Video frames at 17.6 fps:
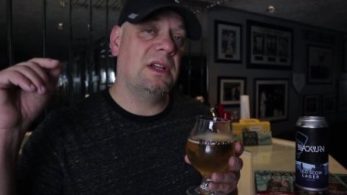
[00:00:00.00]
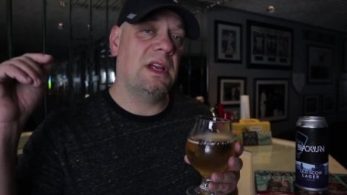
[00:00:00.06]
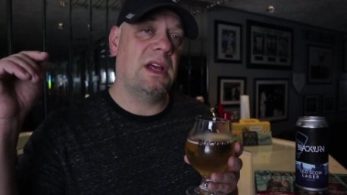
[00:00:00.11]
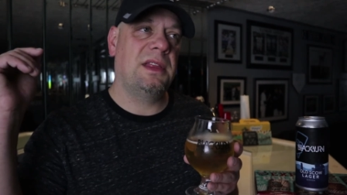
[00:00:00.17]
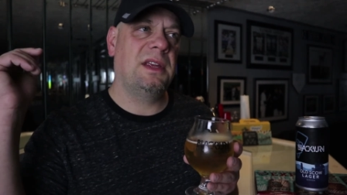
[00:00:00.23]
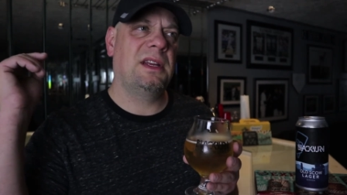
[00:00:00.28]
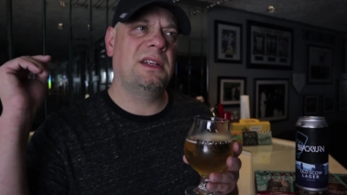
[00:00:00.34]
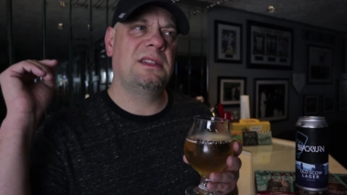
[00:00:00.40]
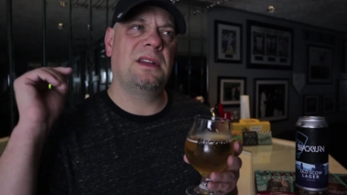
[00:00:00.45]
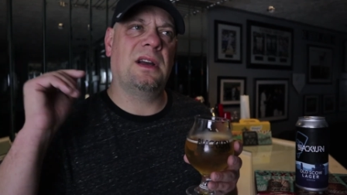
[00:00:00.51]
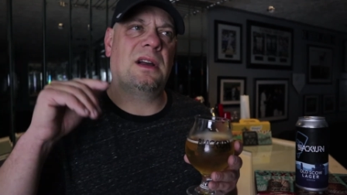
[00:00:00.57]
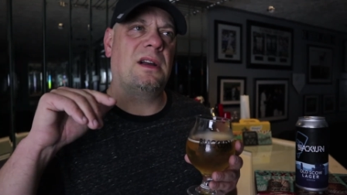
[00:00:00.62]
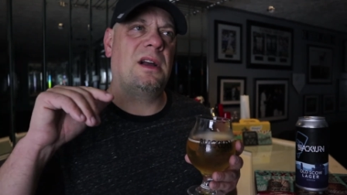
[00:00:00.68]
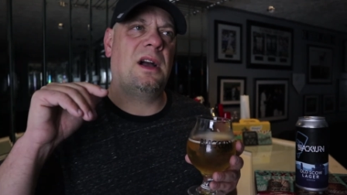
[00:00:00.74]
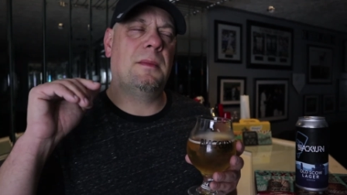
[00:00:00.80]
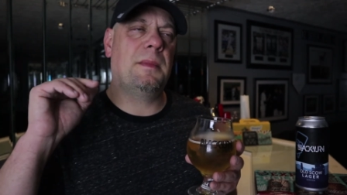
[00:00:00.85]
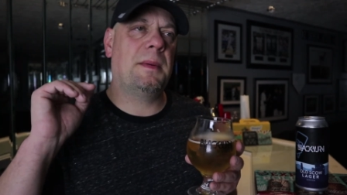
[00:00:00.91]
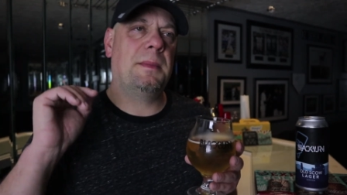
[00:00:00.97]
I think it's
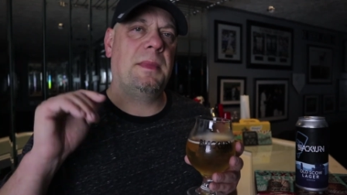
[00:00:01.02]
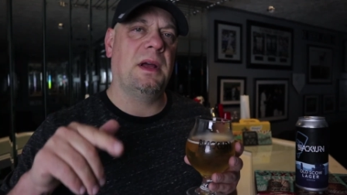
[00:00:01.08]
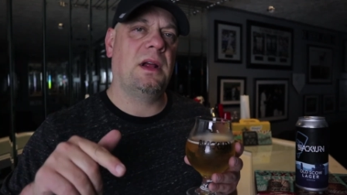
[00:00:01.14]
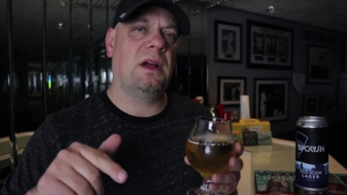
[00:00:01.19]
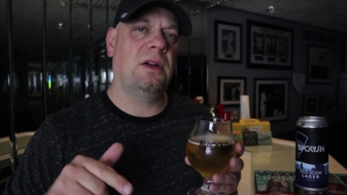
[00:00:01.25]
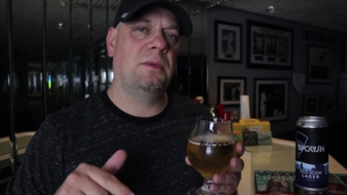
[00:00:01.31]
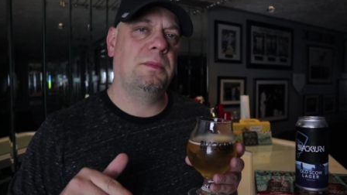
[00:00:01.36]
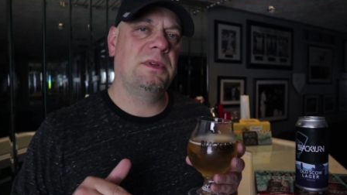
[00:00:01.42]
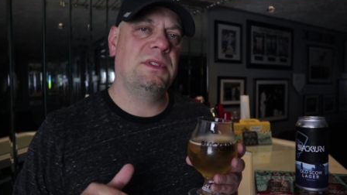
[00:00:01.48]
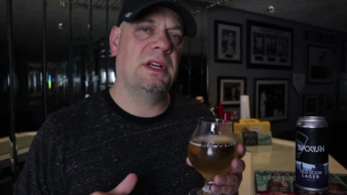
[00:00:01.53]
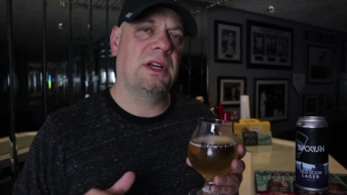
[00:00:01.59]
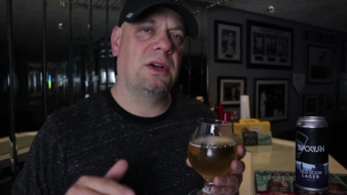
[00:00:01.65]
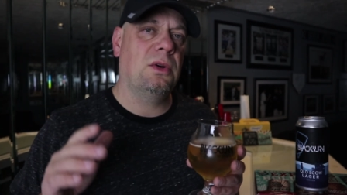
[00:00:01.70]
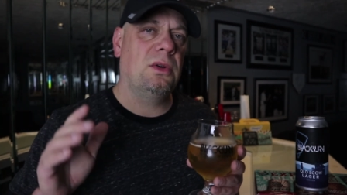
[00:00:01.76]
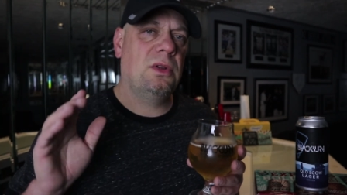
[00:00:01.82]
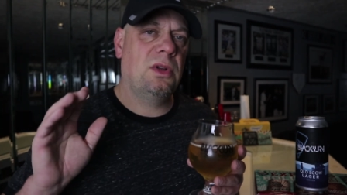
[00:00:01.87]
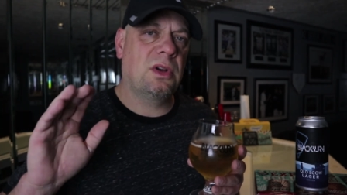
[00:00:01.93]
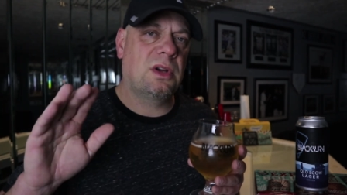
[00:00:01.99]
.com. I'm not 100%.
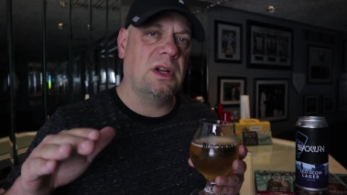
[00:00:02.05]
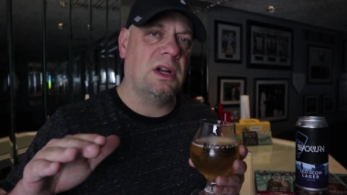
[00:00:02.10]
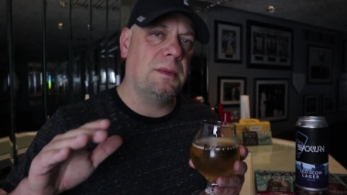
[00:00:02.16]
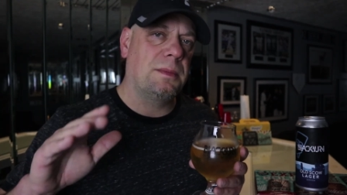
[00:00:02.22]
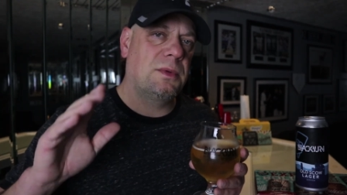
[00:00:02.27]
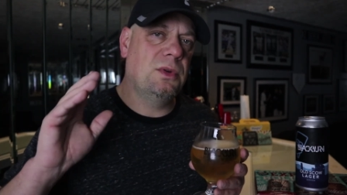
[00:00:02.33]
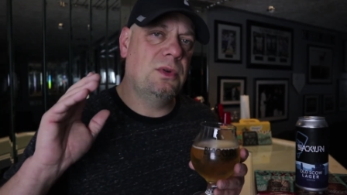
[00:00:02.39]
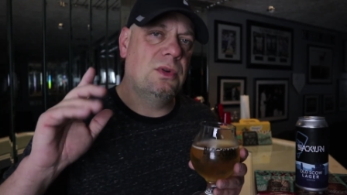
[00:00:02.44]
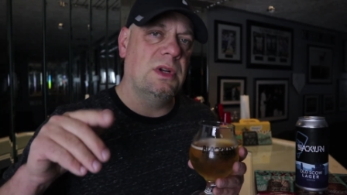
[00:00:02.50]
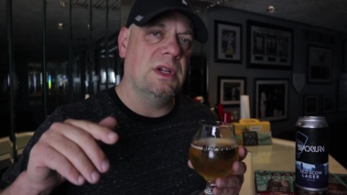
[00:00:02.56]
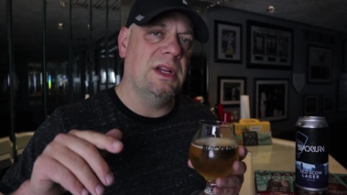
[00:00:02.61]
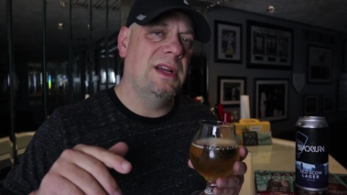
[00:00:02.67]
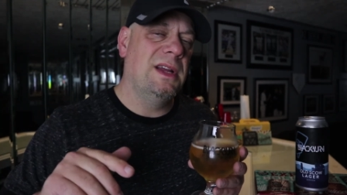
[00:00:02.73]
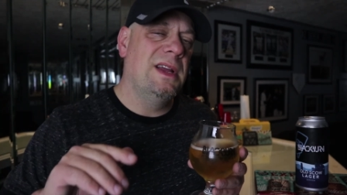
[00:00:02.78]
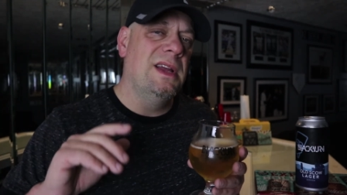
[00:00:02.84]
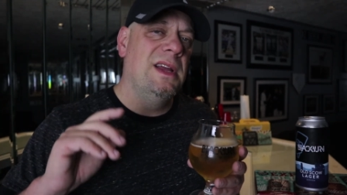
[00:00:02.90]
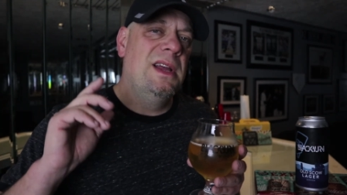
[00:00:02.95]
Go look it up, Google it,